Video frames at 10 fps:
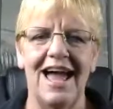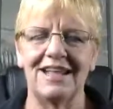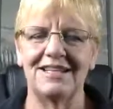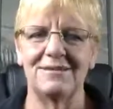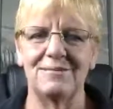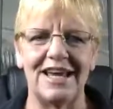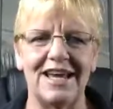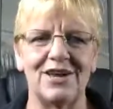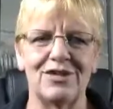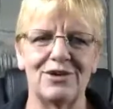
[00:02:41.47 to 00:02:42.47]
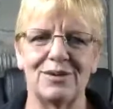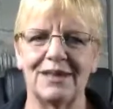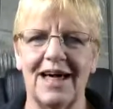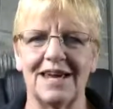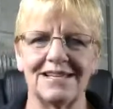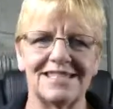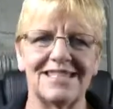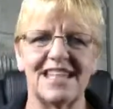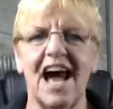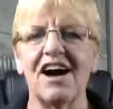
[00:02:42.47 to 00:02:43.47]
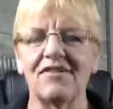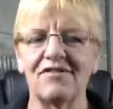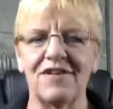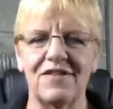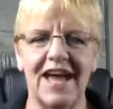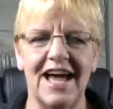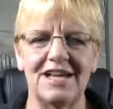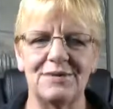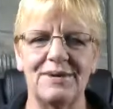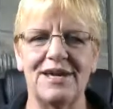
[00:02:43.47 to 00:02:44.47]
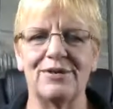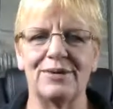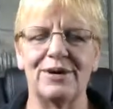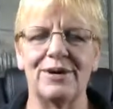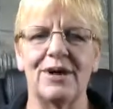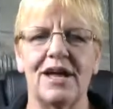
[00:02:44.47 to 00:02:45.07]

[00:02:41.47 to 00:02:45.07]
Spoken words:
and being through a lot of stuff that they had to be through,